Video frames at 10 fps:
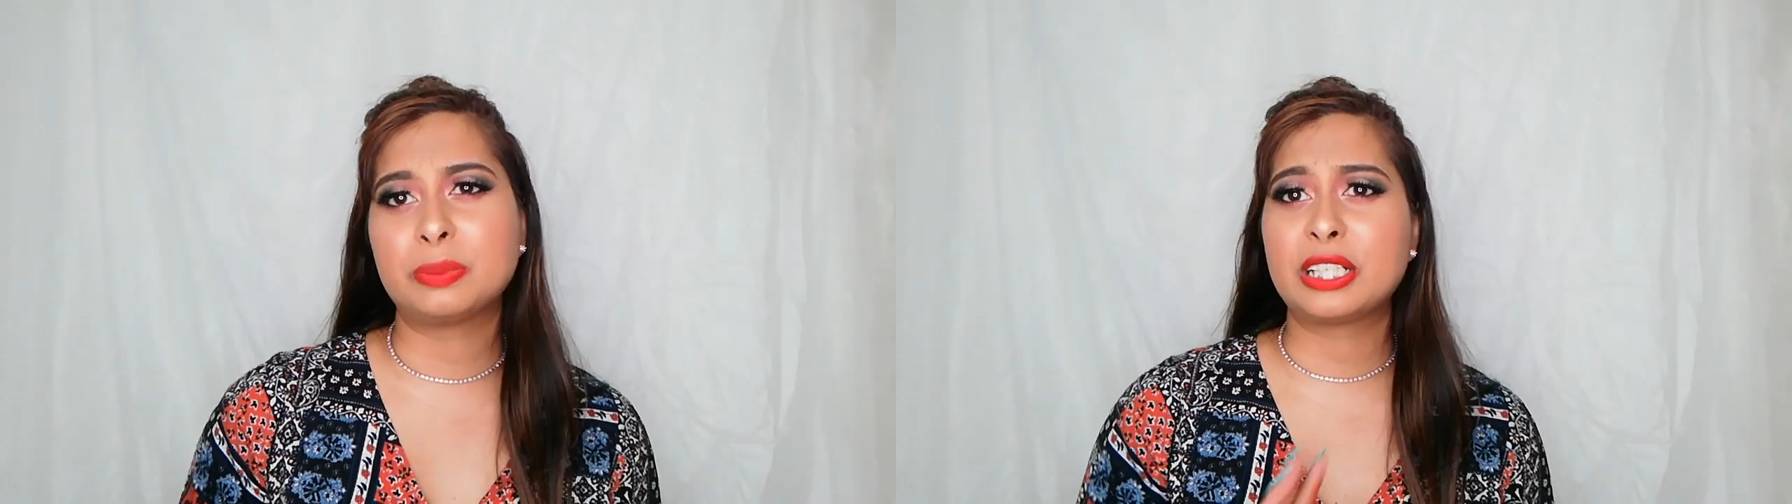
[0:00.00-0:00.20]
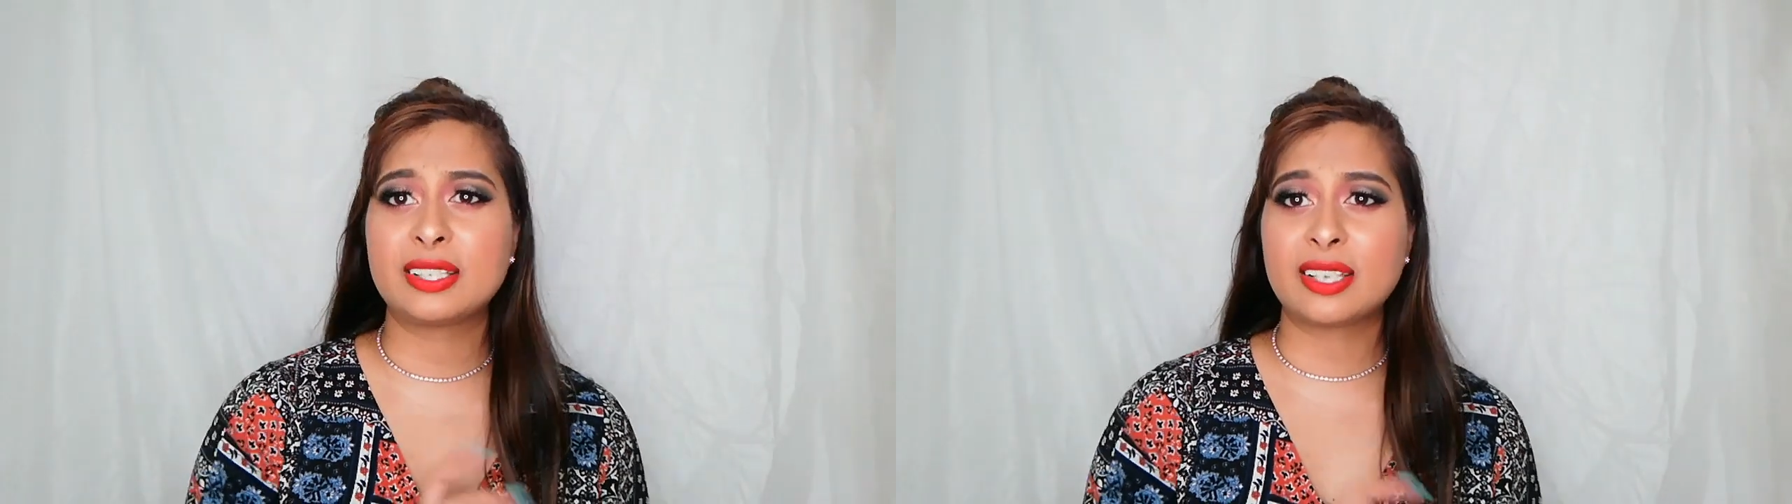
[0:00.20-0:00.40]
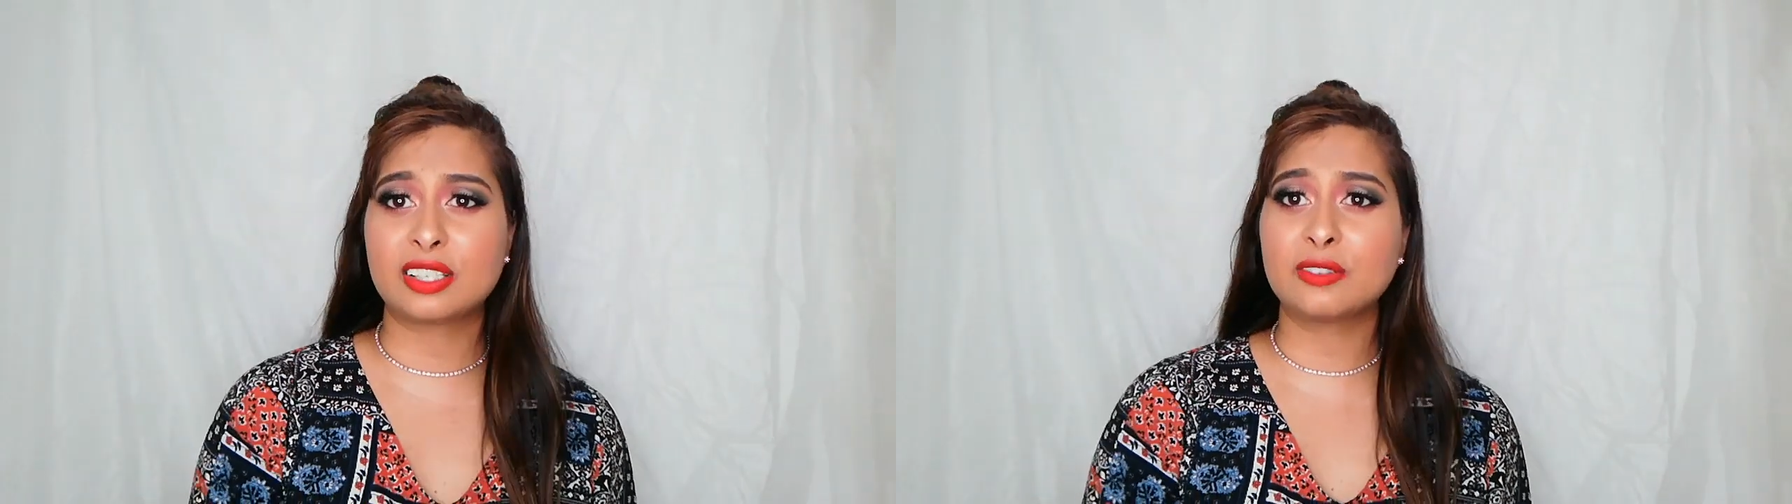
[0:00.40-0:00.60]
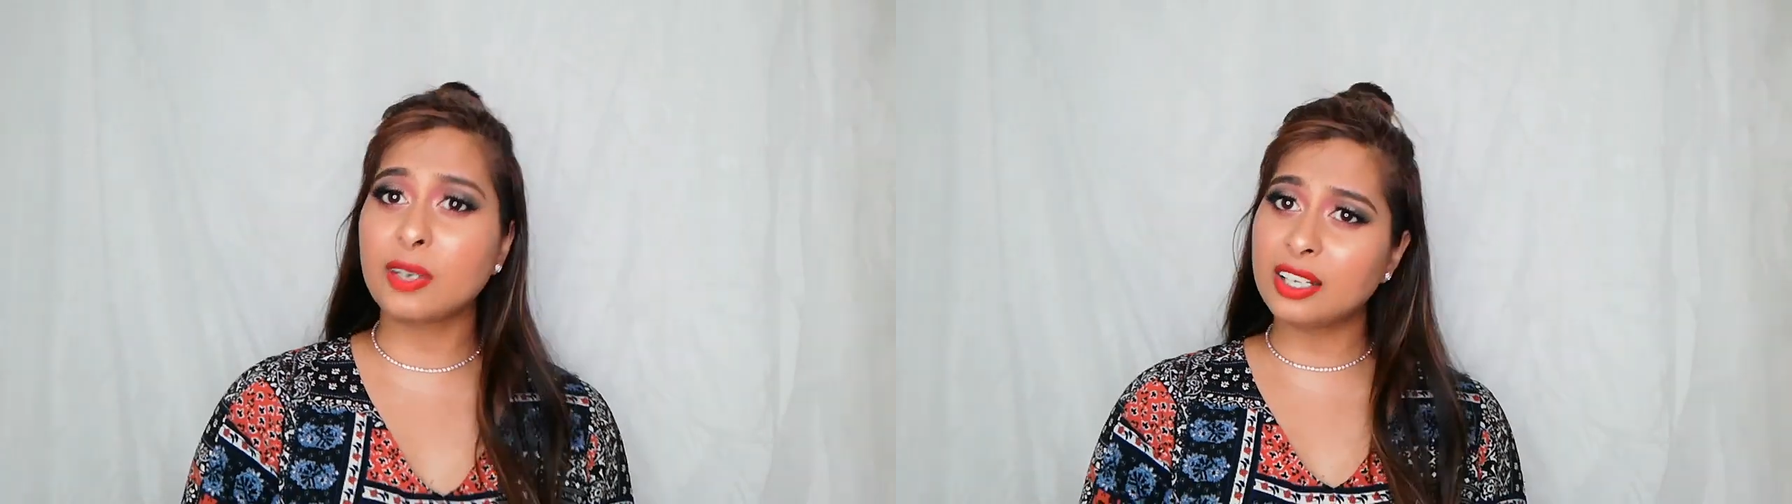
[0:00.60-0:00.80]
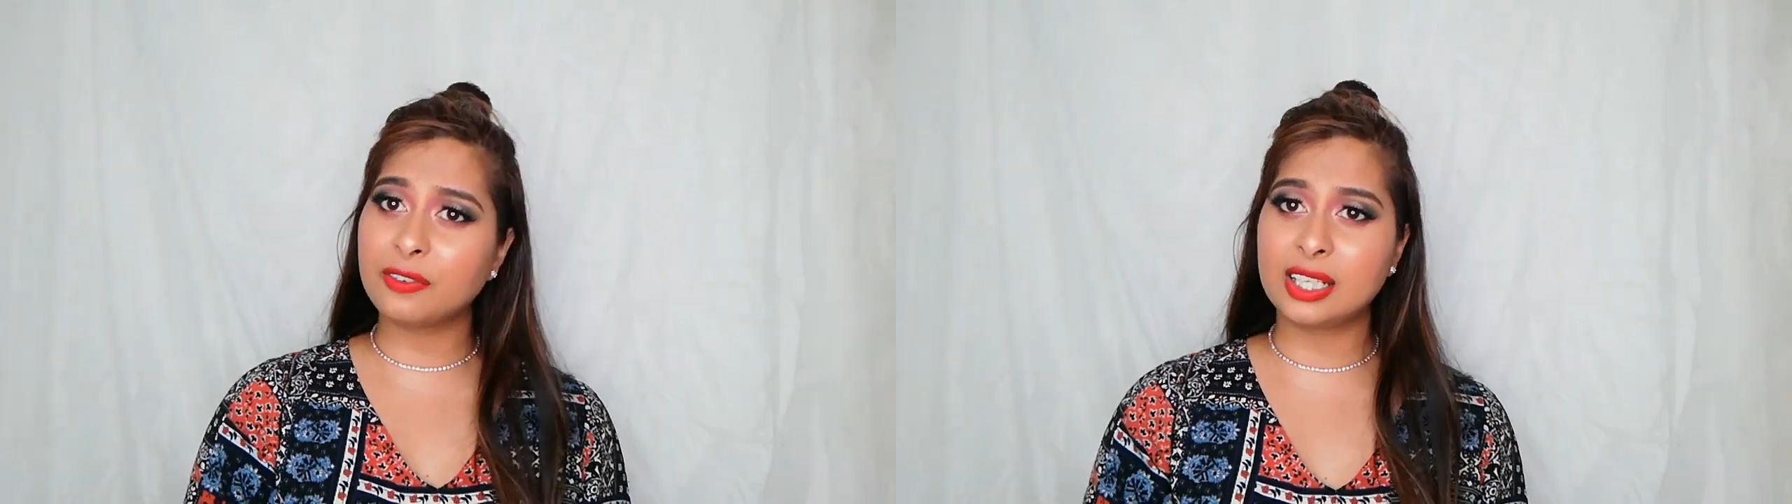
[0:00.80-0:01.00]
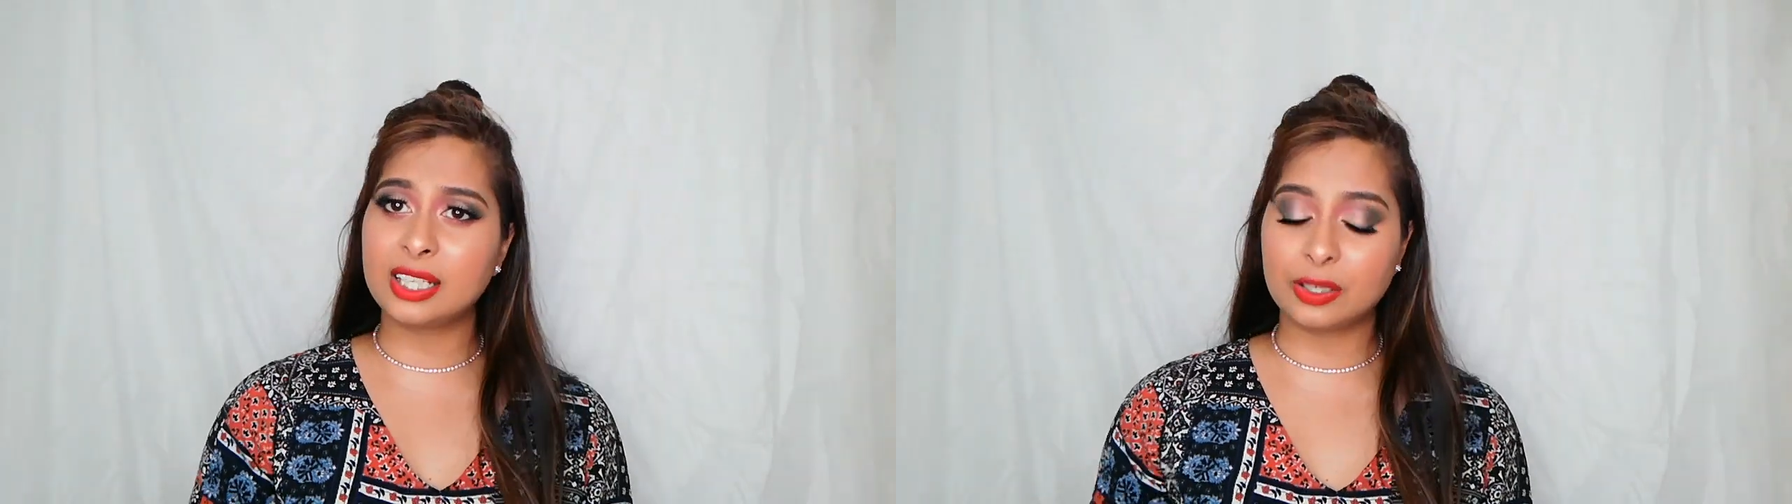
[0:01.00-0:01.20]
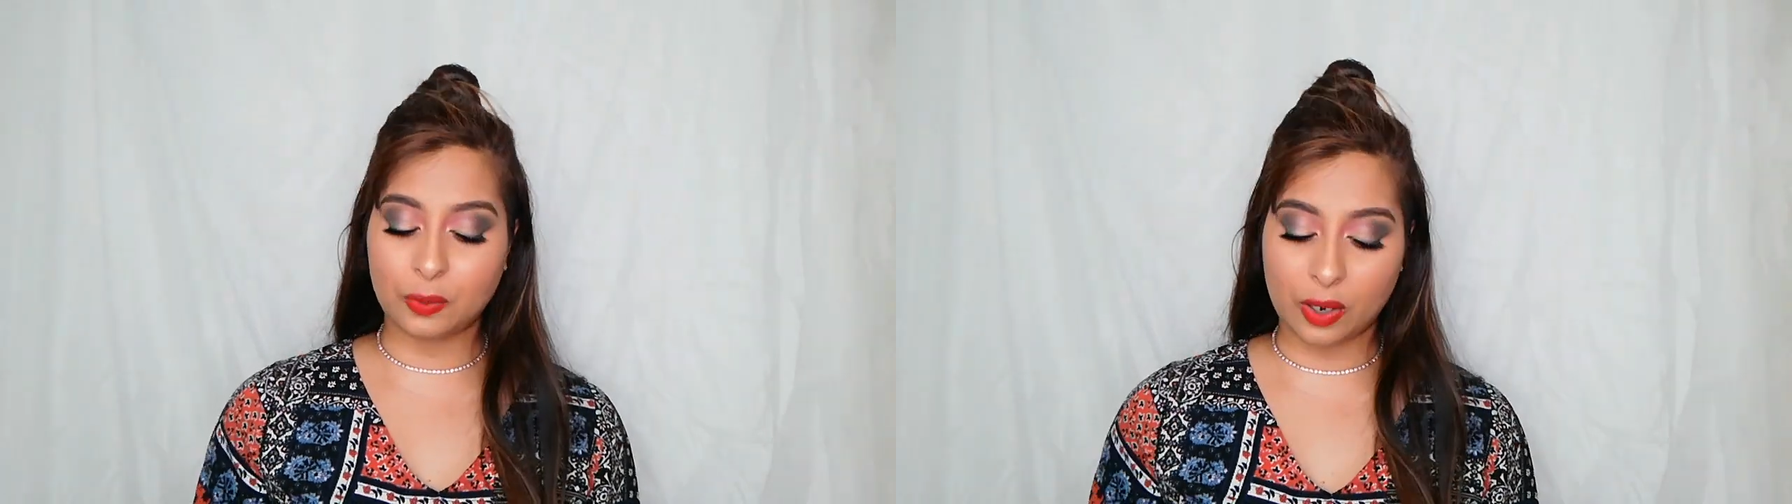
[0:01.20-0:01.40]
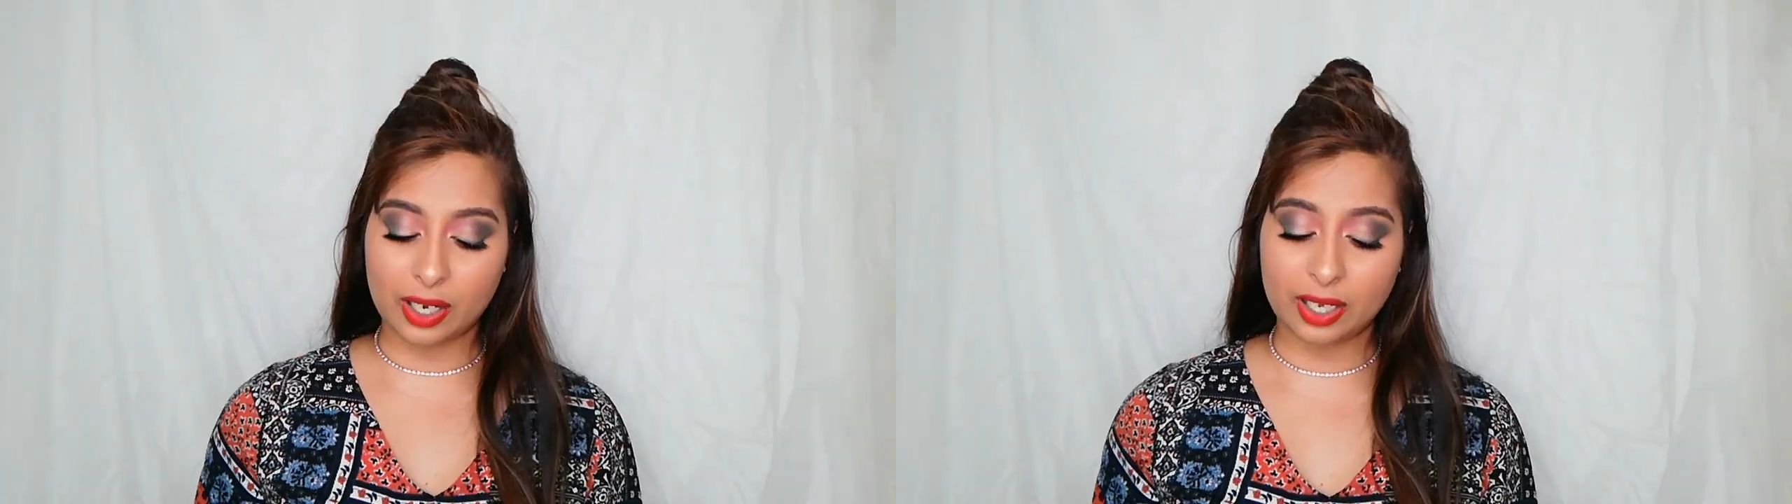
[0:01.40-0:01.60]
because that's really, really
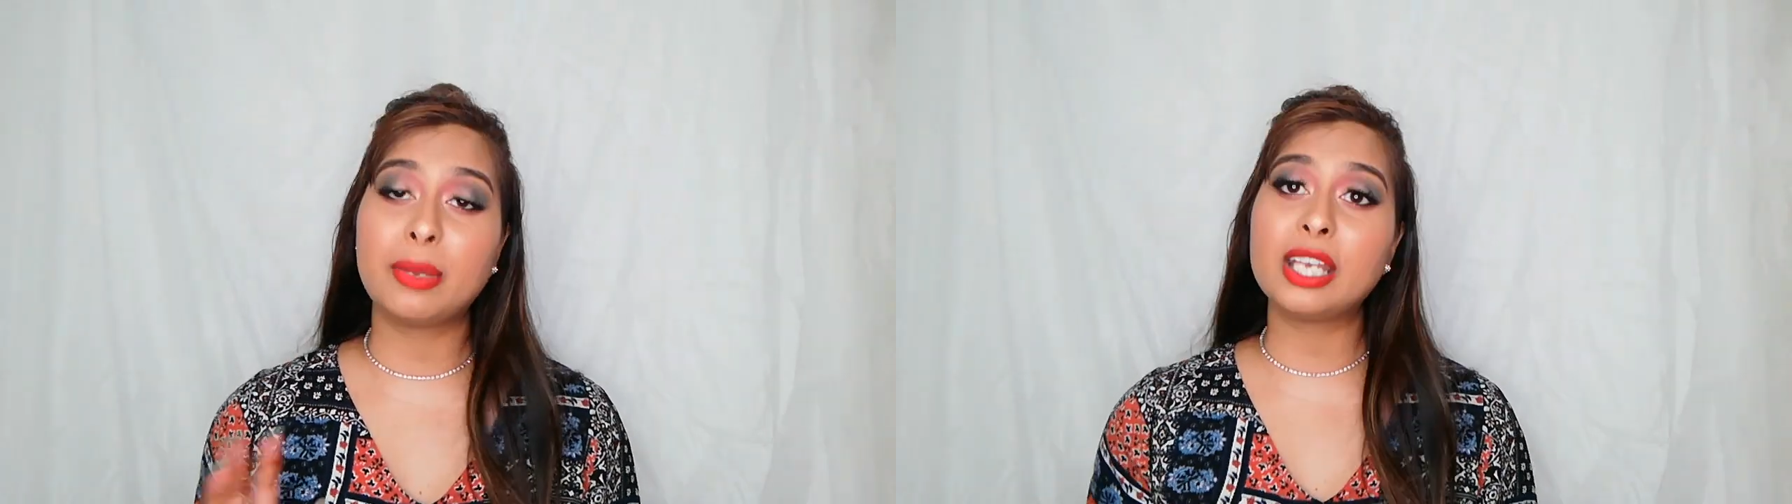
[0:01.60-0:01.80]
annoying.